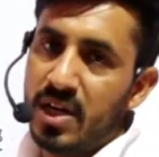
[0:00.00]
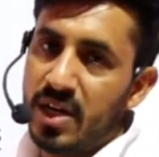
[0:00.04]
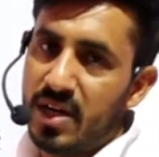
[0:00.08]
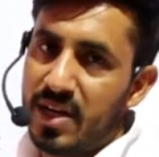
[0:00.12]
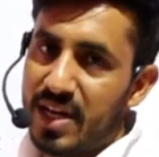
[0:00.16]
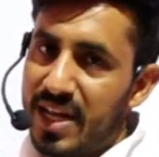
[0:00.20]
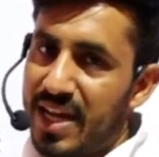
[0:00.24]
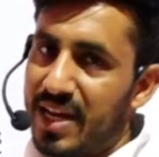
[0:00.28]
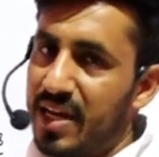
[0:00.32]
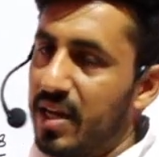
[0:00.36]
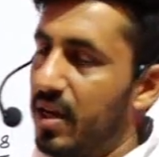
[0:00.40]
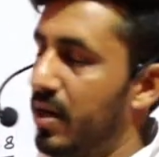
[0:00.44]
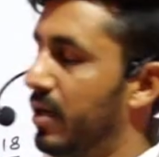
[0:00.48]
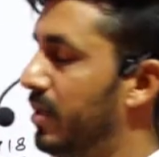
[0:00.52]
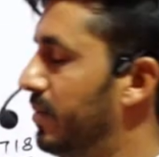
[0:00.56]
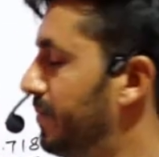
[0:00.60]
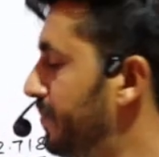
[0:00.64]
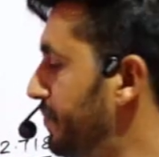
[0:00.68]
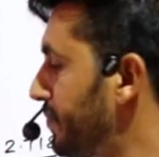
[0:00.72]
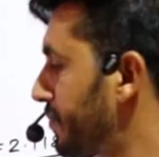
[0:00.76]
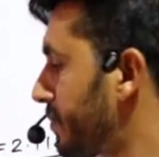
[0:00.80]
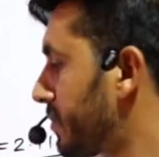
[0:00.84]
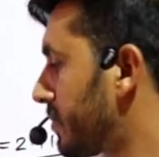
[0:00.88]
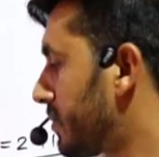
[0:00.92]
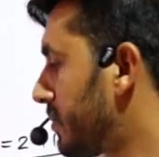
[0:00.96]
taken,
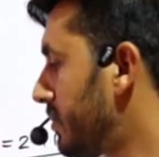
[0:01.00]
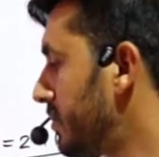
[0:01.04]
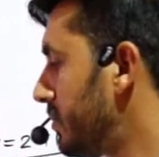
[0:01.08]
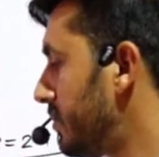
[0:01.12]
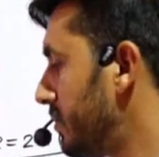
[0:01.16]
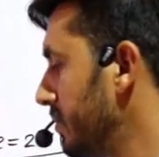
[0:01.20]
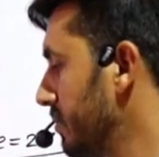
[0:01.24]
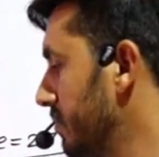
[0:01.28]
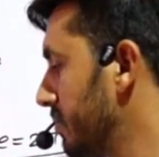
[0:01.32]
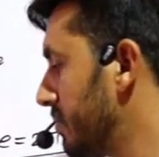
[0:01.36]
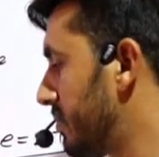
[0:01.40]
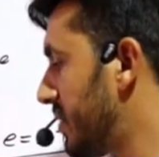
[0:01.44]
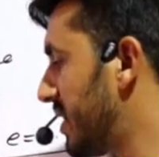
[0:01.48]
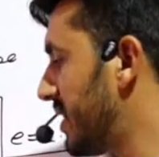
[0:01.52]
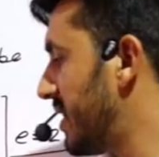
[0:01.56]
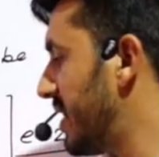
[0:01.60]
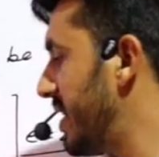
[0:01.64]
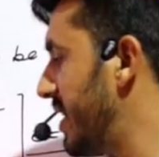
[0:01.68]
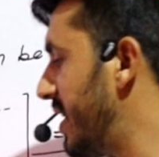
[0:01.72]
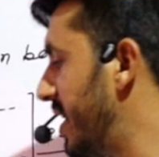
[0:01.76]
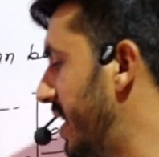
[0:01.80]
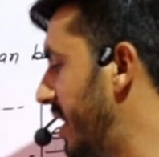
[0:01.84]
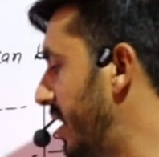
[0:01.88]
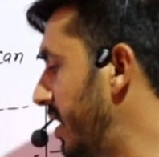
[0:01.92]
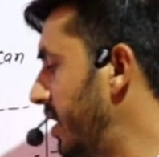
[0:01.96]
but
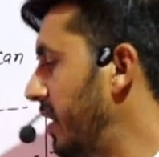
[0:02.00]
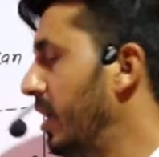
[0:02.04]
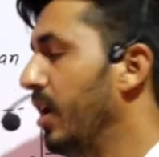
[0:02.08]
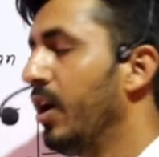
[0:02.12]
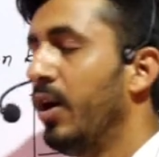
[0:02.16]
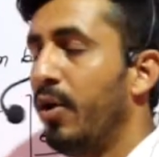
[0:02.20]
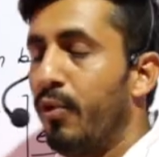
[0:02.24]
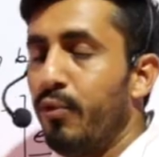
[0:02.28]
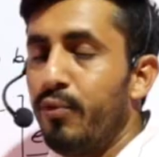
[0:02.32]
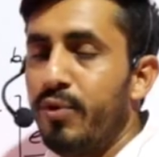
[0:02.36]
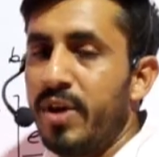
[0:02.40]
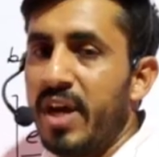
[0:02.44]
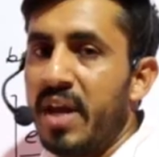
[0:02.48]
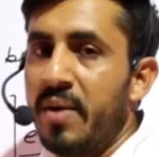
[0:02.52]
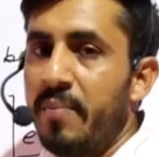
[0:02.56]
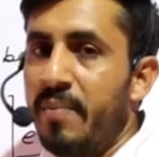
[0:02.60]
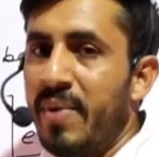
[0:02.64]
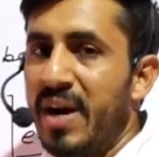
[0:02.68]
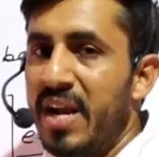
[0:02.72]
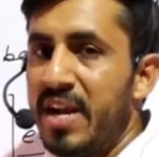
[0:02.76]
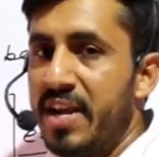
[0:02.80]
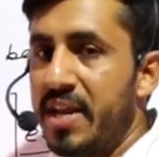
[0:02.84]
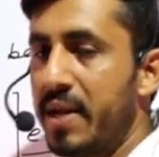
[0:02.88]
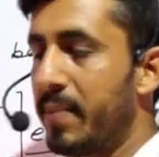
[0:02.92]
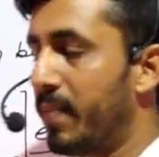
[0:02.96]
here we are
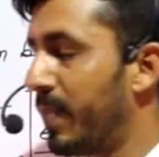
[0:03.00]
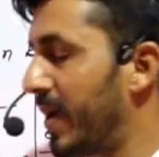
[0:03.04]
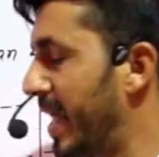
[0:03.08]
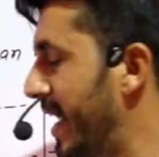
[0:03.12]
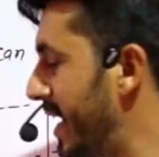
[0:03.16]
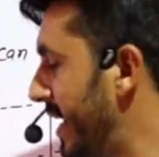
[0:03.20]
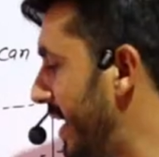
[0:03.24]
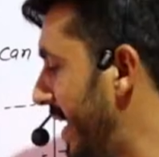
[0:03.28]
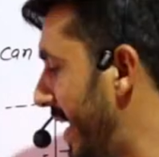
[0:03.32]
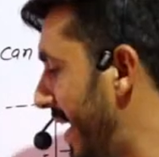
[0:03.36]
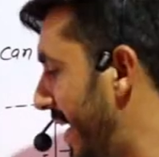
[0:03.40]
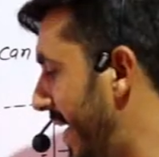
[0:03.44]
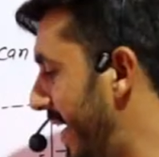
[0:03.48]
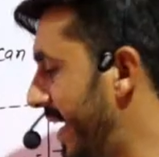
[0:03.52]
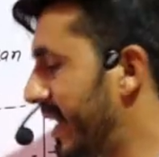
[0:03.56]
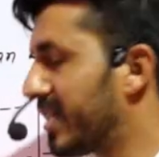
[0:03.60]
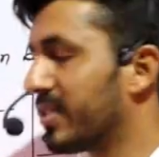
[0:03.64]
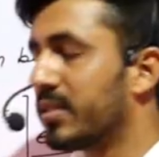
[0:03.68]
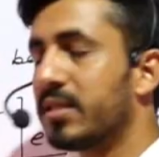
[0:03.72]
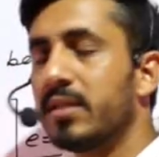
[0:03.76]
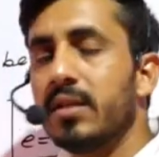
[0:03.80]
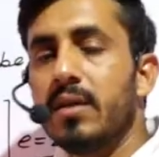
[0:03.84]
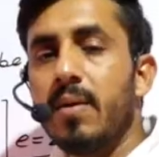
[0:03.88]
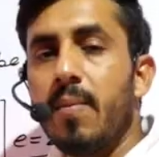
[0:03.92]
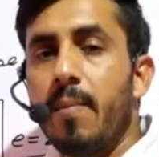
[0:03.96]
multiplying
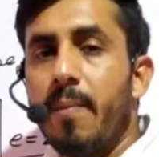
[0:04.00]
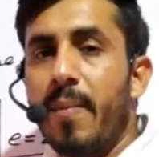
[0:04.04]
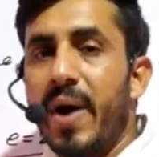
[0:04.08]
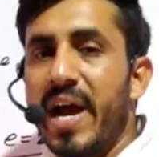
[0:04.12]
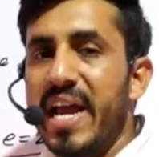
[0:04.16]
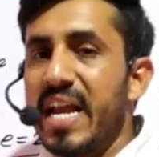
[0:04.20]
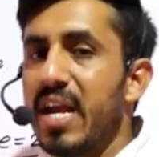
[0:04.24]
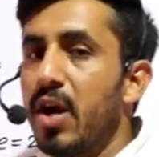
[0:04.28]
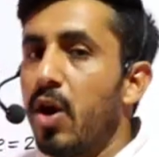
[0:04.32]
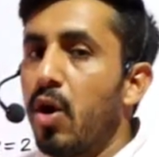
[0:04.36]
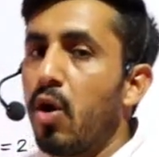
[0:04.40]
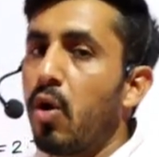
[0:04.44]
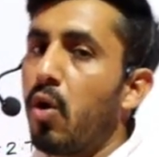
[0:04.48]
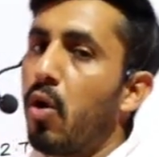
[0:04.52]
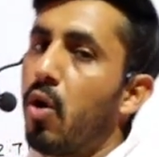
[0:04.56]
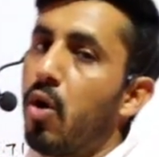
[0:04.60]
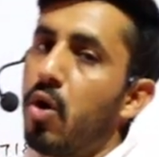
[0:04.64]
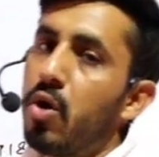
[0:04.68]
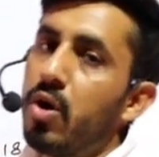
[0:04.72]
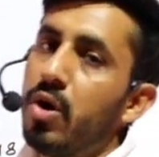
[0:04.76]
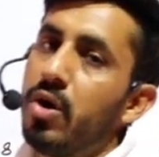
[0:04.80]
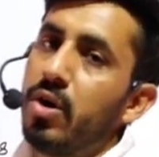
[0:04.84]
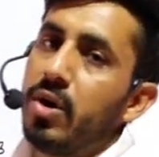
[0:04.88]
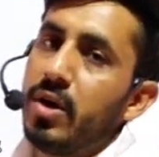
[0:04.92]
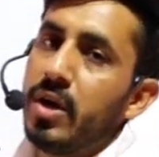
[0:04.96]
x by
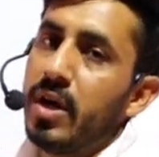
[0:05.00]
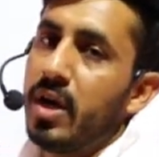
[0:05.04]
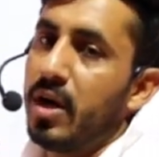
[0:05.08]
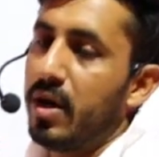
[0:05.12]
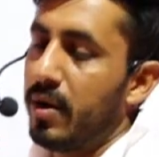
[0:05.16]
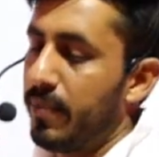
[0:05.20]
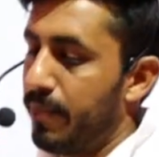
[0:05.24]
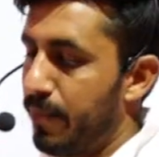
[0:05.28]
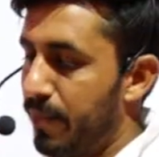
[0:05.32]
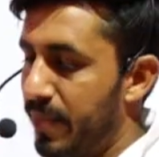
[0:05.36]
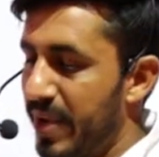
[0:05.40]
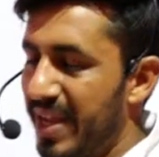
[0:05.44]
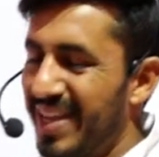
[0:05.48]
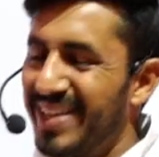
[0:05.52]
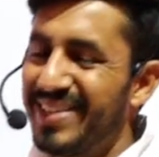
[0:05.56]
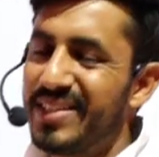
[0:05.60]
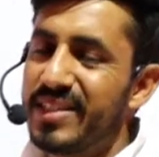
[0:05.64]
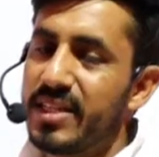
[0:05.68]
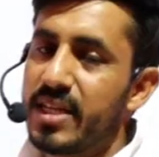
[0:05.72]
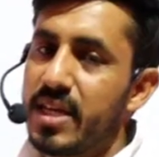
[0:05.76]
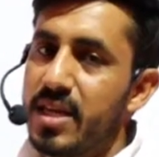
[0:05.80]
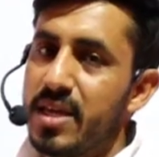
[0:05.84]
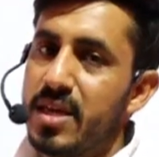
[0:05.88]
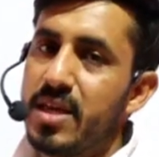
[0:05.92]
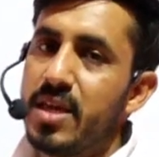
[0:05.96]
log
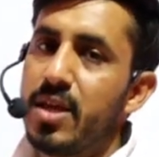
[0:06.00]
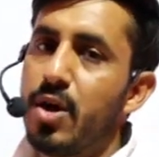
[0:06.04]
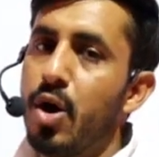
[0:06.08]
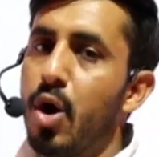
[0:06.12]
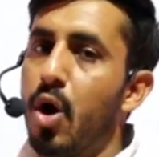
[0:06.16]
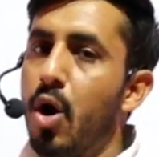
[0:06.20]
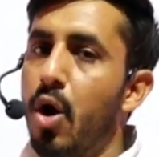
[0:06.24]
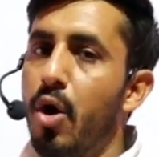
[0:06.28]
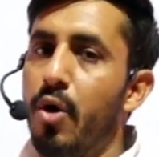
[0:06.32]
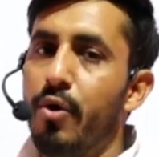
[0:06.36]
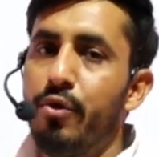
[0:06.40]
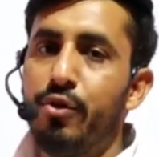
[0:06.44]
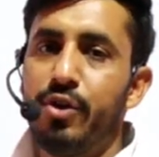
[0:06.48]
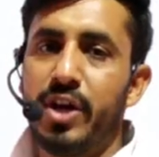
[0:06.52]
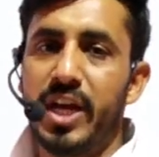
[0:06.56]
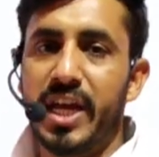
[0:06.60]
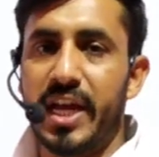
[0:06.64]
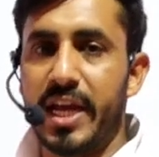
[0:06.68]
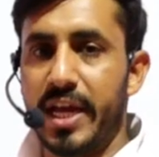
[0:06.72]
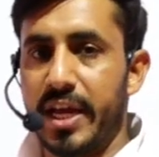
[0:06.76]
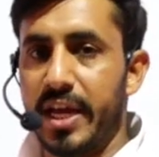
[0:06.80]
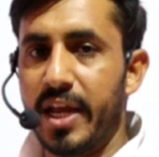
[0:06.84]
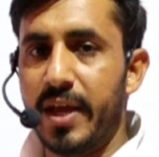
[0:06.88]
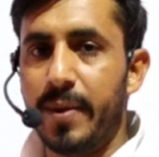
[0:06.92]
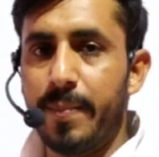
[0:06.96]
base e of
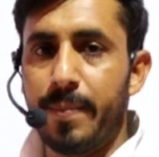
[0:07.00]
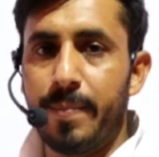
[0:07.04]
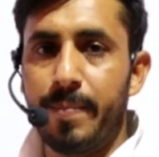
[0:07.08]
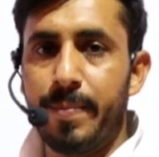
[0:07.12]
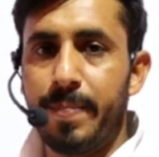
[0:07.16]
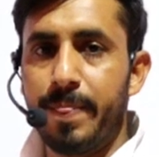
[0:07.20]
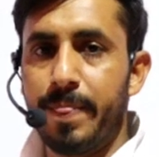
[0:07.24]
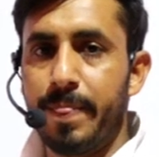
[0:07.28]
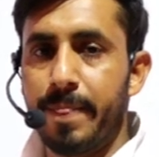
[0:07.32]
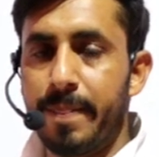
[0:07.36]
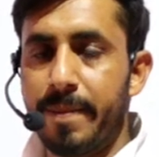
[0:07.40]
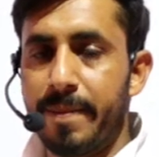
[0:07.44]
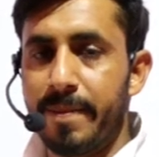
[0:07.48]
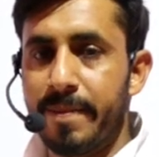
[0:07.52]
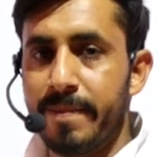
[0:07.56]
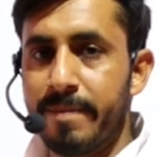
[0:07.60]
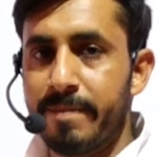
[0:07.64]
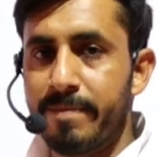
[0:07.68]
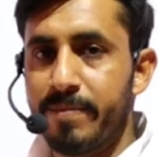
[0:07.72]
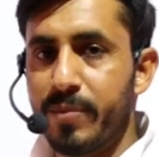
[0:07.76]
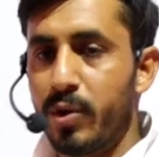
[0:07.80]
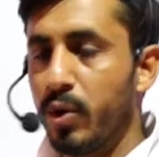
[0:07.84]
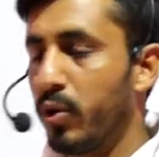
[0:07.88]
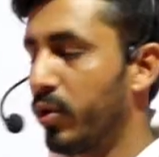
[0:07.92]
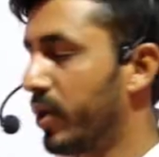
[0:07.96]
a.
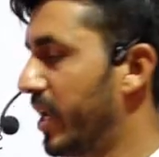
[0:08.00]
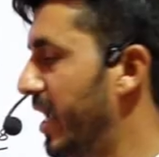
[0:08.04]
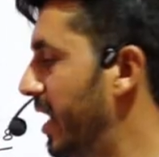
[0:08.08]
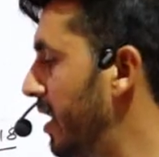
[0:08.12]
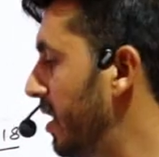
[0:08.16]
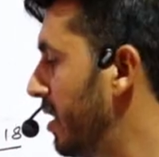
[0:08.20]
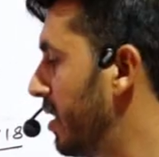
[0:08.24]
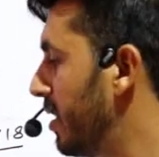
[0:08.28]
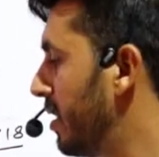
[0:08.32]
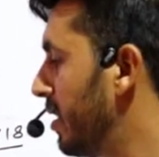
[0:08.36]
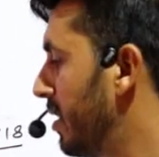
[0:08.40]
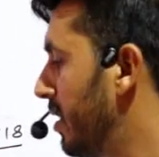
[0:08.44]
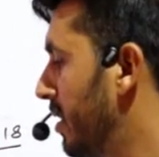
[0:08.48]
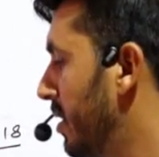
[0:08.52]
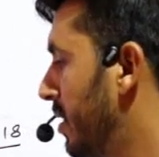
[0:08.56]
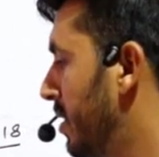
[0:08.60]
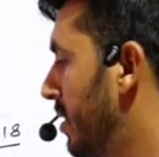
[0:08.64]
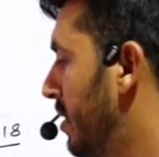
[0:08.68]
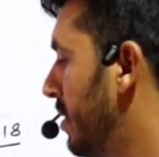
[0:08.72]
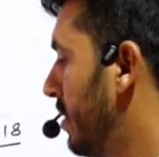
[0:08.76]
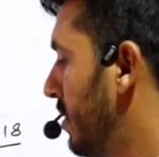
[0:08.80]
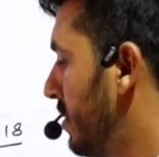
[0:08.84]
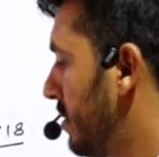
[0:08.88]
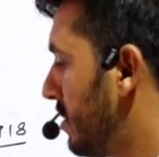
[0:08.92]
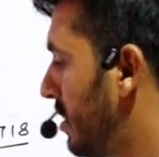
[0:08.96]
Okay,
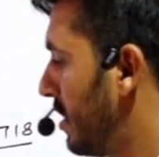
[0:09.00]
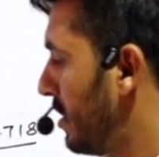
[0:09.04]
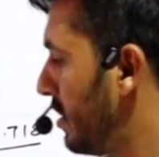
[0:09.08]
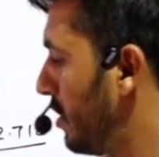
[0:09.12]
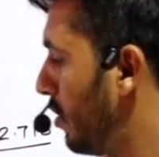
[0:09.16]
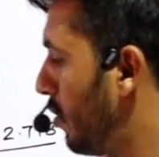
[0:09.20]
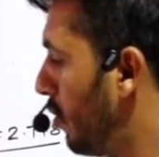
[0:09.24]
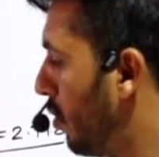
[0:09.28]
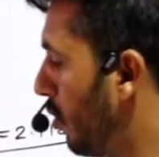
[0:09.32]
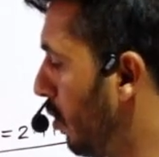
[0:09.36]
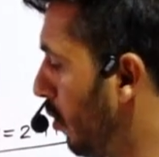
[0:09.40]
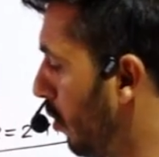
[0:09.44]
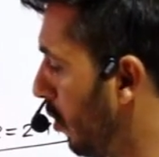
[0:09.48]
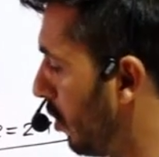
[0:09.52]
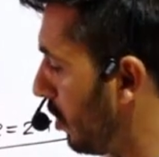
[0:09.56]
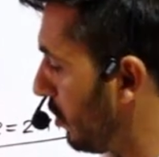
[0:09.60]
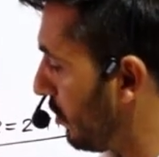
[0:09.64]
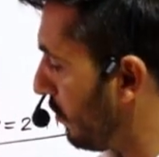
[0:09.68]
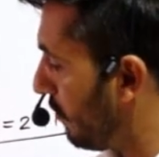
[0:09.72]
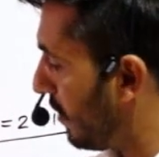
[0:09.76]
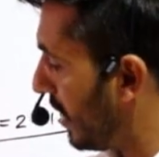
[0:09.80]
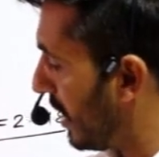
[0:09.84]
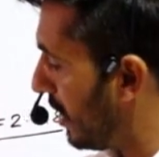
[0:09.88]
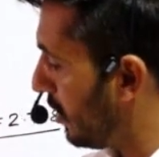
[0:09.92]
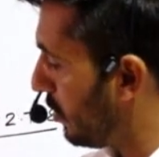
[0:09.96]
then all
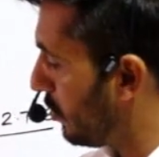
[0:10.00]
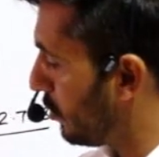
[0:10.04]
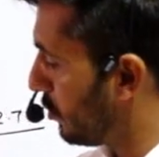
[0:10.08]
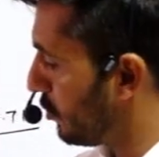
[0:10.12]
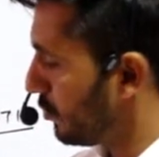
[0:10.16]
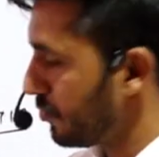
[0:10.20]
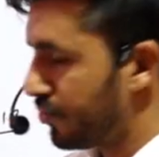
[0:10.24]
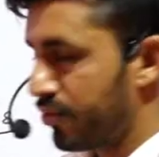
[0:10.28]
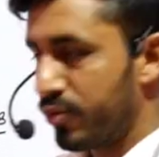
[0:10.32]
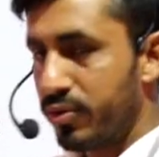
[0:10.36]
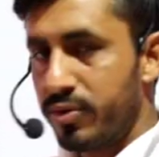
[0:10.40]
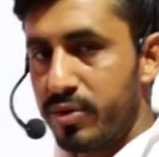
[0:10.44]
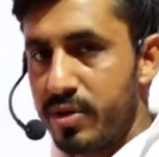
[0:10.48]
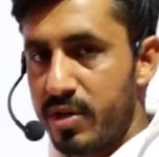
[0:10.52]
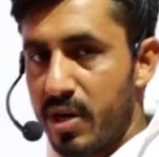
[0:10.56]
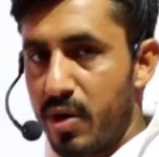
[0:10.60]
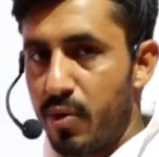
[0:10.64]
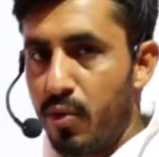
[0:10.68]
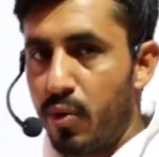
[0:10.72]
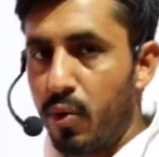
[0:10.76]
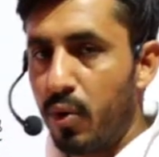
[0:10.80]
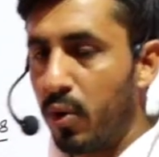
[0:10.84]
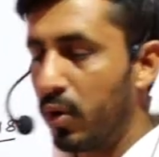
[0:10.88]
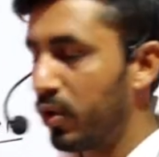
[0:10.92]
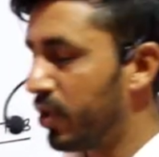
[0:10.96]
the values,
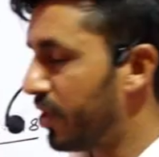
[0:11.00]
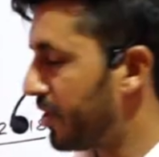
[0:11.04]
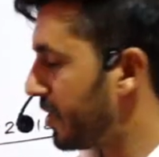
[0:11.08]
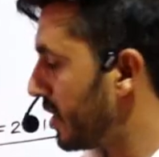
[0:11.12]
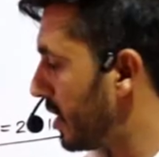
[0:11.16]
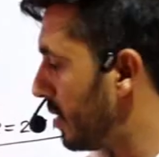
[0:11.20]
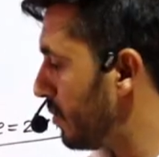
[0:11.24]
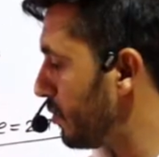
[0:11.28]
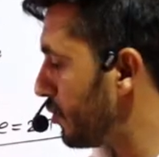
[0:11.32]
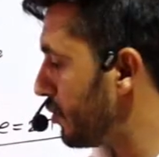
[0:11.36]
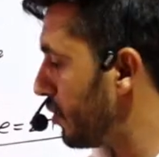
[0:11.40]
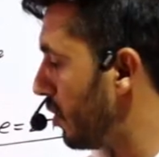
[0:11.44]
all the terms